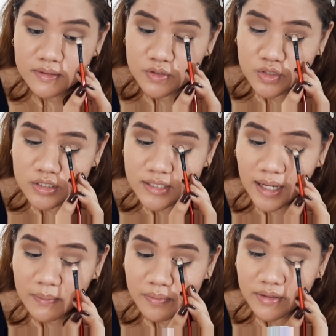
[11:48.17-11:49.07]
Just
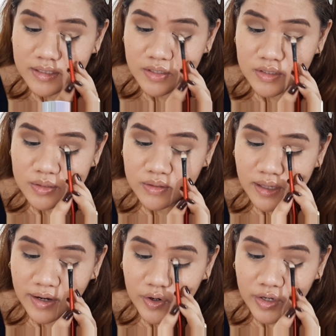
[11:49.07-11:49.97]
tap this onto the
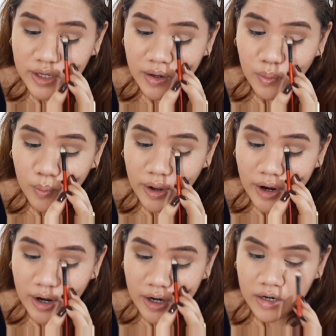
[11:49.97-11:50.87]
area
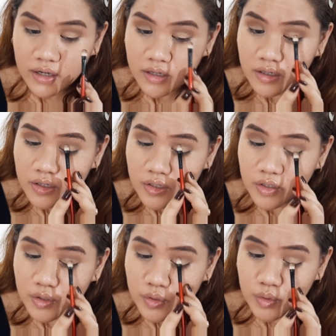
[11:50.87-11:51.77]
where
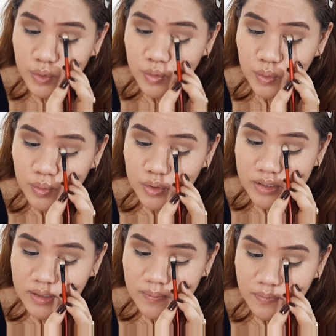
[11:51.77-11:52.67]
you
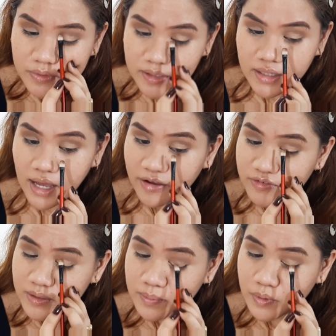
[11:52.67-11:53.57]

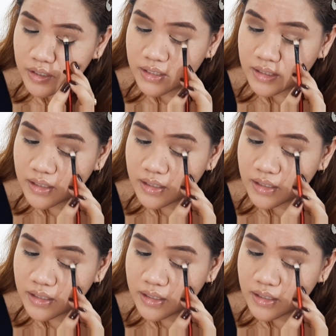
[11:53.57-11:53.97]
haven't put